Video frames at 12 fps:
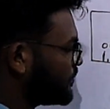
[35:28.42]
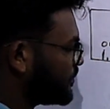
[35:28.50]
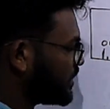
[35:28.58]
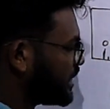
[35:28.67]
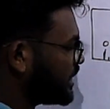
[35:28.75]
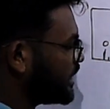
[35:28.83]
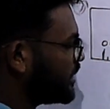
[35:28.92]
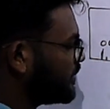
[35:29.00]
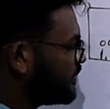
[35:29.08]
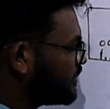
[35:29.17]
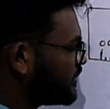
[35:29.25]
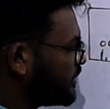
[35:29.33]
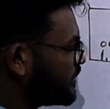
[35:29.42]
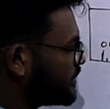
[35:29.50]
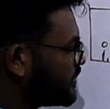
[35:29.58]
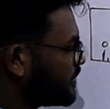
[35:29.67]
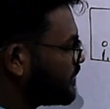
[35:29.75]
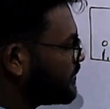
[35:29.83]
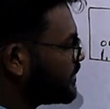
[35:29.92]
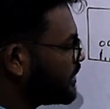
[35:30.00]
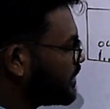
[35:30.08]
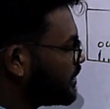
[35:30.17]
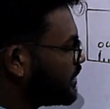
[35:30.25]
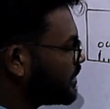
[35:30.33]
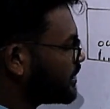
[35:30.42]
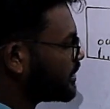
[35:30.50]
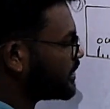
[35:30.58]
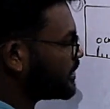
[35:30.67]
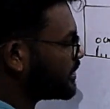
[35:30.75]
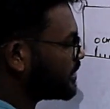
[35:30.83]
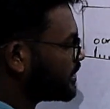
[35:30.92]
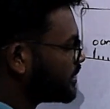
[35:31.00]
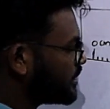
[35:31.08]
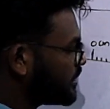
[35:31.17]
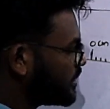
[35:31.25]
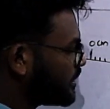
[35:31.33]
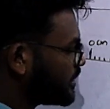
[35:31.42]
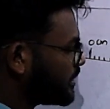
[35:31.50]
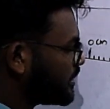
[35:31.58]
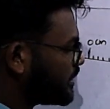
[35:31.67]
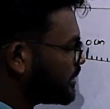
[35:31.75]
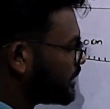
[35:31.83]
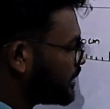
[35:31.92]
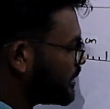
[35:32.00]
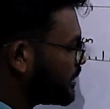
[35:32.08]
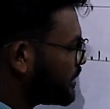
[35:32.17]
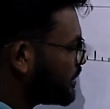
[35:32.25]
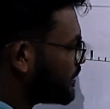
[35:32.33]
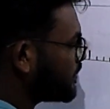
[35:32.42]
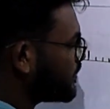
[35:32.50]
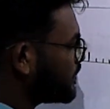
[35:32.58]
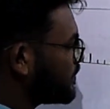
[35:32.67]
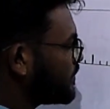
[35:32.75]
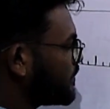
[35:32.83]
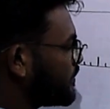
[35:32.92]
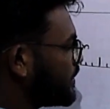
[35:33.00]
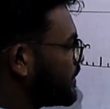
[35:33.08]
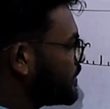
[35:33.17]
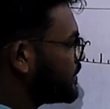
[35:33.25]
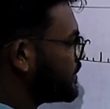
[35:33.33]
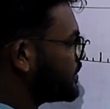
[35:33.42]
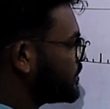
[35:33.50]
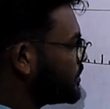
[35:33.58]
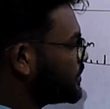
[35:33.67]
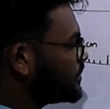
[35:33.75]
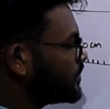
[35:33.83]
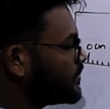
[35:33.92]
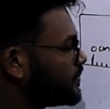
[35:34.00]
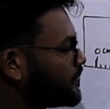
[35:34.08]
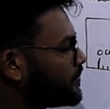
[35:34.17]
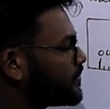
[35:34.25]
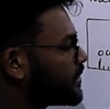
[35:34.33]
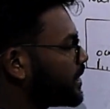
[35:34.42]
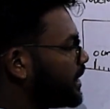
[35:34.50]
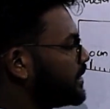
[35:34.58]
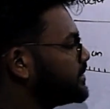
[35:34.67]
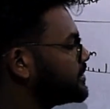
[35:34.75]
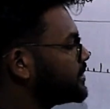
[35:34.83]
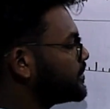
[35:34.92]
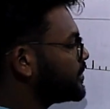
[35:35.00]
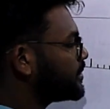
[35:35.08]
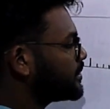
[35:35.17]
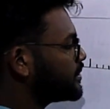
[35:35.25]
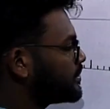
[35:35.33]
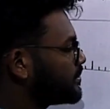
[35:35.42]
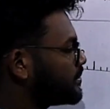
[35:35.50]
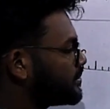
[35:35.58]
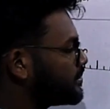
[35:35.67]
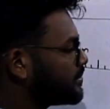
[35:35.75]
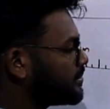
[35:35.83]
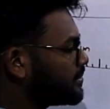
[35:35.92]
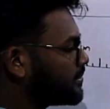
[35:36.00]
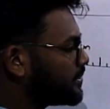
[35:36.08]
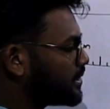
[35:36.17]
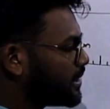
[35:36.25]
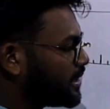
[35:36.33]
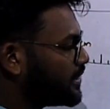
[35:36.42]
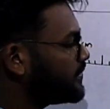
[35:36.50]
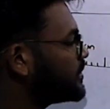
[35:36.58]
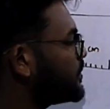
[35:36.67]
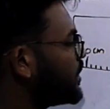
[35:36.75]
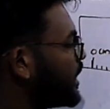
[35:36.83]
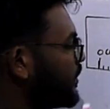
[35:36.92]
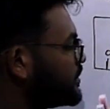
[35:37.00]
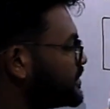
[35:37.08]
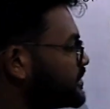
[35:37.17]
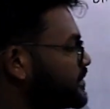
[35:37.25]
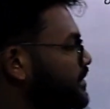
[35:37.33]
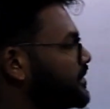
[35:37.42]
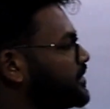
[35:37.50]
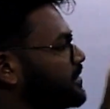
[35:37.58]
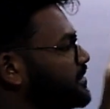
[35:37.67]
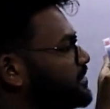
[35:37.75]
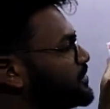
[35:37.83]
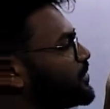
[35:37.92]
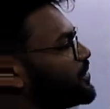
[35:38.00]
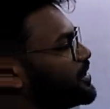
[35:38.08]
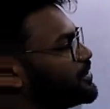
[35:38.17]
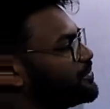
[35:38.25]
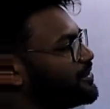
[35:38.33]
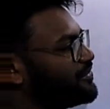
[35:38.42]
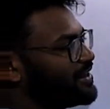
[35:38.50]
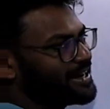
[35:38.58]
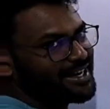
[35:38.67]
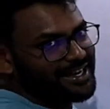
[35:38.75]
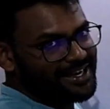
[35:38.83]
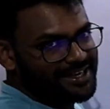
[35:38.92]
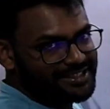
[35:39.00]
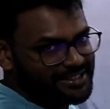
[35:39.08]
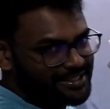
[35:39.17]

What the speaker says: 5, 6, 7, 8, 9, 10, and this is 2, and so on. Right? Even though I have just drawn it to be very large,